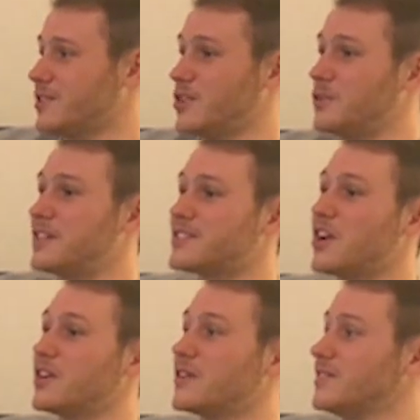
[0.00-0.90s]
No,
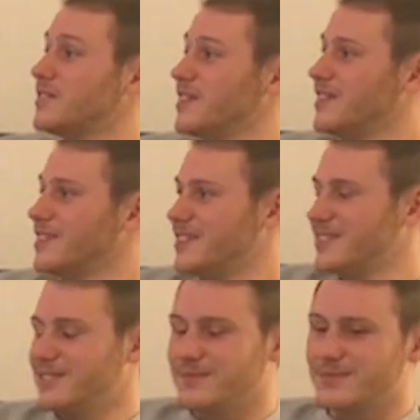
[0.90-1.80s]
real mentors always
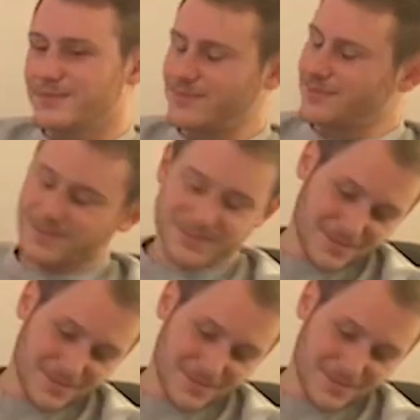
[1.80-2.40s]
learning. They listen.